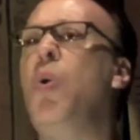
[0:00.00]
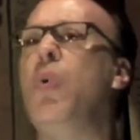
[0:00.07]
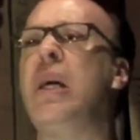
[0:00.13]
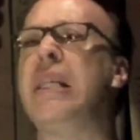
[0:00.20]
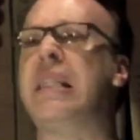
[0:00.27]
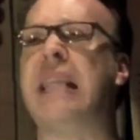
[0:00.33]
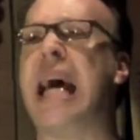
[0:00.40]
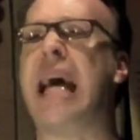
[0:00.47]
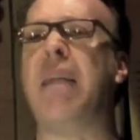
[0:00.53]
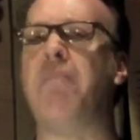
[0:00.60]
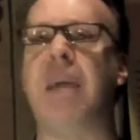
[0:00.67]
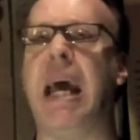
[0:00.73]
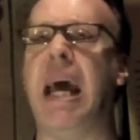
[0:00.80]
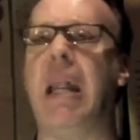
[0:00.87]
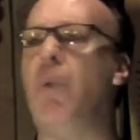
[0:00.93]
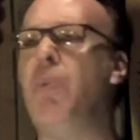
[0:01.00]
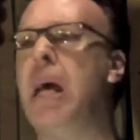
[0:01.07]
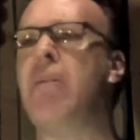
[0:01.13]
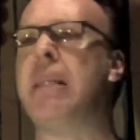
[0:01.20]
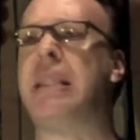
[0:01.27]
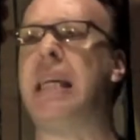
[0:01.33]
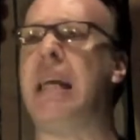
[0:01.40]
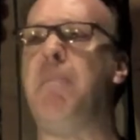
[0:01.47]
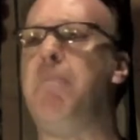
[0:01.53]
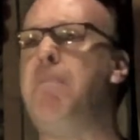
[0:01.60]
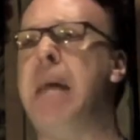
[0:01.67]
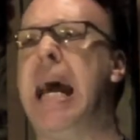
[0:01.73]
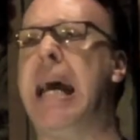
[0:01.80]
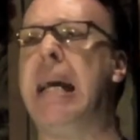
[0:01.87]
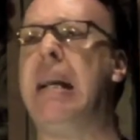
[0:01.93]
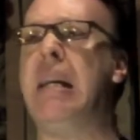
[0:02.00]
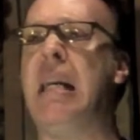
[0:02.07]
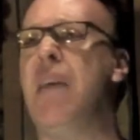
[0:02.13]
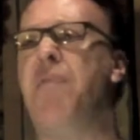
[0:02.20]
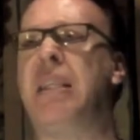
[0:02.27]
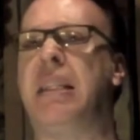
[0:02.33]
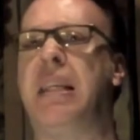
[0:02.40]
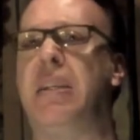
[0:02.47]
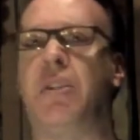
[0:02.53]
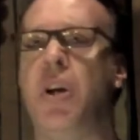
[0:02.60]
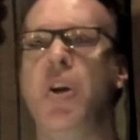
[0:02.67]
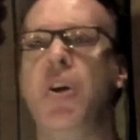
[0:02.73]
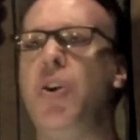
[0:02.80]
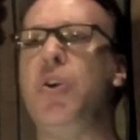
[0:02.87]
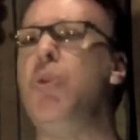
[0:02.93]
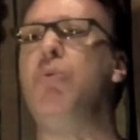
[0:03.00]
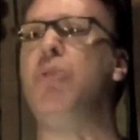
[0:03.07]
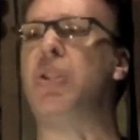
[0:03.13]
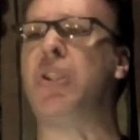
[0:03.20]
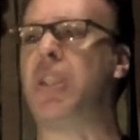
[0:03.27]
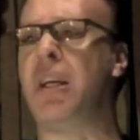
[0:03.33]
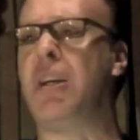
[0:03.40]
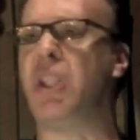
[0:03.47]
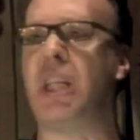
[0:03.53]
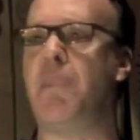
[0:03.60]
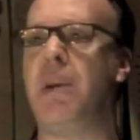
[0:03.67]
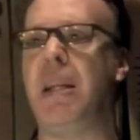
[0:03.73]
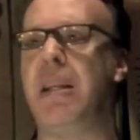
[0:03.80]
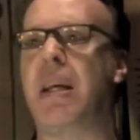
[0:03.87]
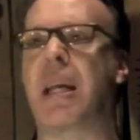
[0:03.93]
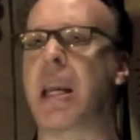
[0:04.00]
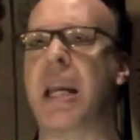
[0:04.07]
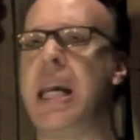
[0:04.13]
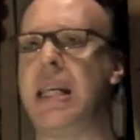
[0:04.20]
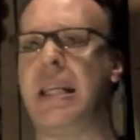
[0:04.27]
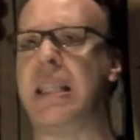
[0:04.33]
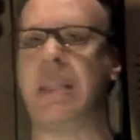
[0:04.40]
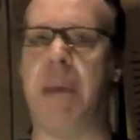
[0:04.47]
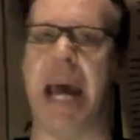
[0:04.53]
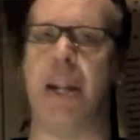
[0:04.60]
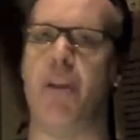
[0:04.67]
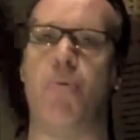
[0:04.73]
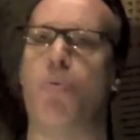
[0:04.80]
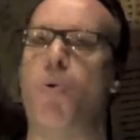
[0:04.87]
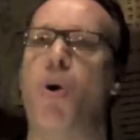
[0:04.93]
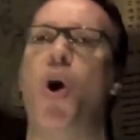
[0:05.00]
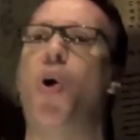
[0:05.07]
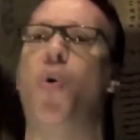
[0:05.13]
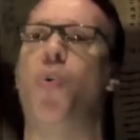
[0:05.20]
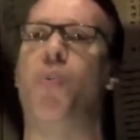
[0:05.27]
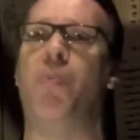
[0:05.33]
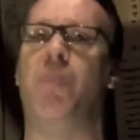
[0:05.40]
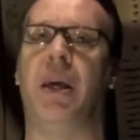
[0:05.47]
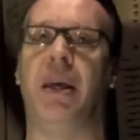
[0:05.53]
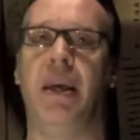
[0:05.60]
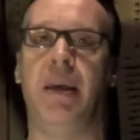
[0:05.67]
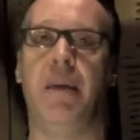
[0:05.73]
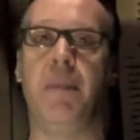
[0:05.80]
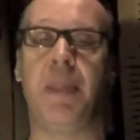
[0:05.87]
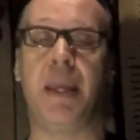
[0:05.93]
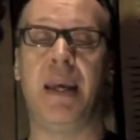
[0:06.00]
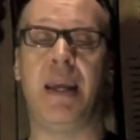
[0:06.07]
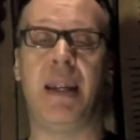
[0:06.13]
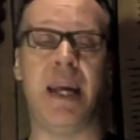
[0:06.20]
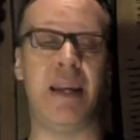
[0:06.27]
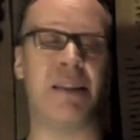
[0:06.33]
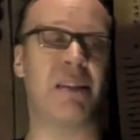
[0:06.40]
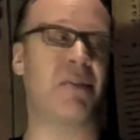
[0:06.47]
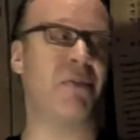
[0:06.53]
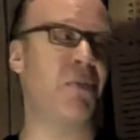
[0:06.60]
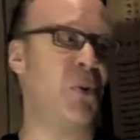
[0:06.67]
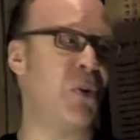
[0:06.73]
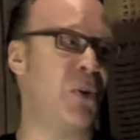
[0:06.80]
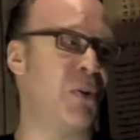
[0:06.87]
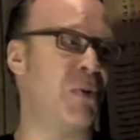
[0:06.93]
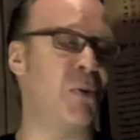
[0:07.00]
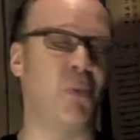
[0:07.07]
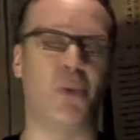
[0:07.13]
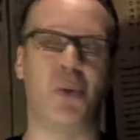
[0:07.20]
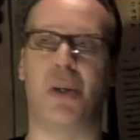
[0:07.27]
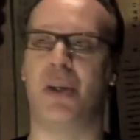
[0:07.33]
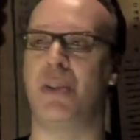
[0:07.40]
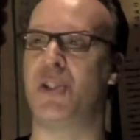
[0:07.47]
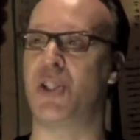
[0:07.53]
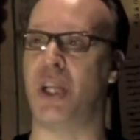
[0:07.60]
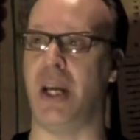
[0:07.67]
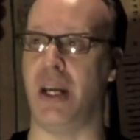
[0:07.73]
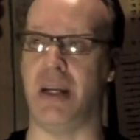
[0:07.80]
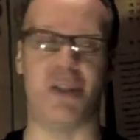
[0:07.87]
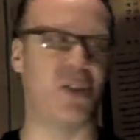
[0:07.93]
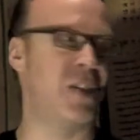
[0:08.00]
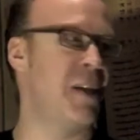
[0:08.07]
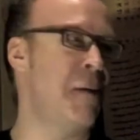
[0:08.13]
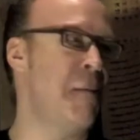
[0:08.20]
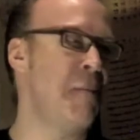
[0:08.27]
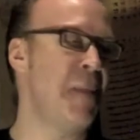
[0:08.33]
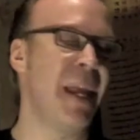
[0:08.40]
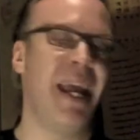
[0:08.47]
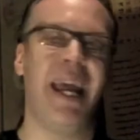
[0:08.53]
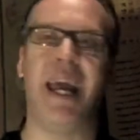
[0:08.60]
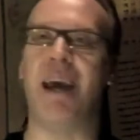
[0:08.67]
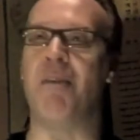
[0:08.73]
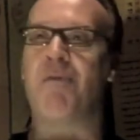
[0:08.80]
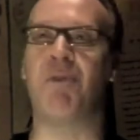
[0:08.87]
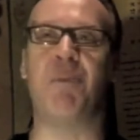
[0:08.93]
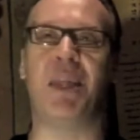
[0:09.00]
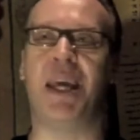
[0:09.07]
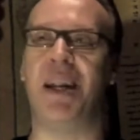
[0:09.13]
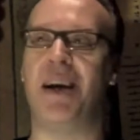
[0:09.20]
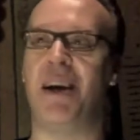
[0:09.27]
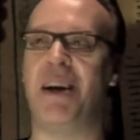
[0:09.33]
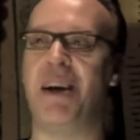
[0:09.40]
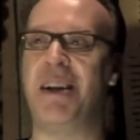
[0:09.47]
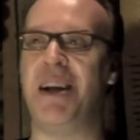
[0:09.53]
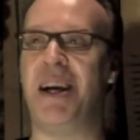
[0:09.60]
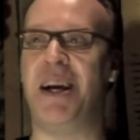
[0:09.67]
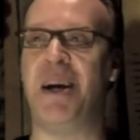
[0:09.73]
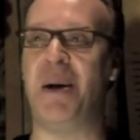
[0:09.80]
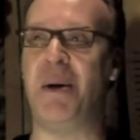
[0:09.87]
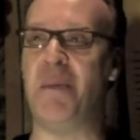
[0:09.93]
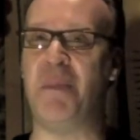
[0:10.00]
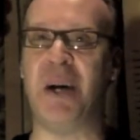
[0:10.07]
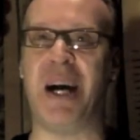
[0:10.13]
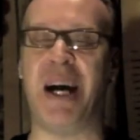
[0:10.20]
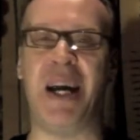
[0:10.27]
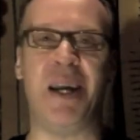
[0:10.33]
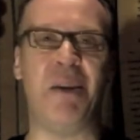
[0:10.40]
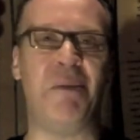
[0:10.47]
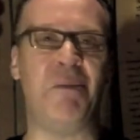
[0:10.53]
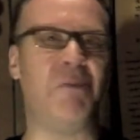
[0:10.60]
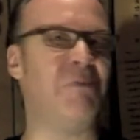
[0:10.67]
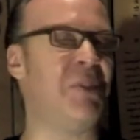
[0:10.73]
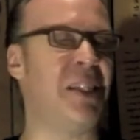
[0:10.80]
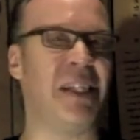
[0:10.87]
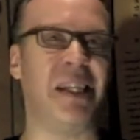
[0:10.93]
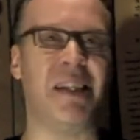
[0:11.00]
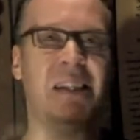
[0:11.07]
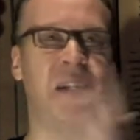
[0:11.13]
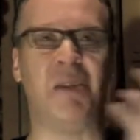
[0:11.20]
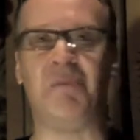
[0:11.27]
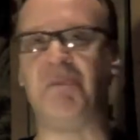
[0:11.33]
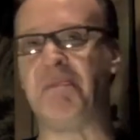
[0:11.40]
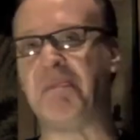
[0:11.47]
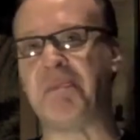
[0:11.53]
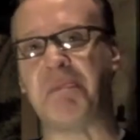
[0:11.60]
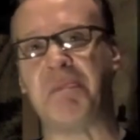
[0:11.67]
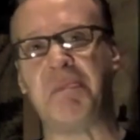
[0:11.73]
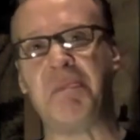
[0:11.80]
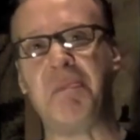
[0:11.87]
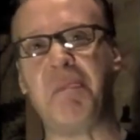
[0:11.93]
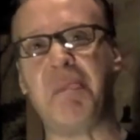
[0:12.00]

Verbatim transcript: who is that man? Where is he? Magnificent! you, sir, shall be the greatest man in Rome. And henceforth, the world changed. And from then on, um, I did um,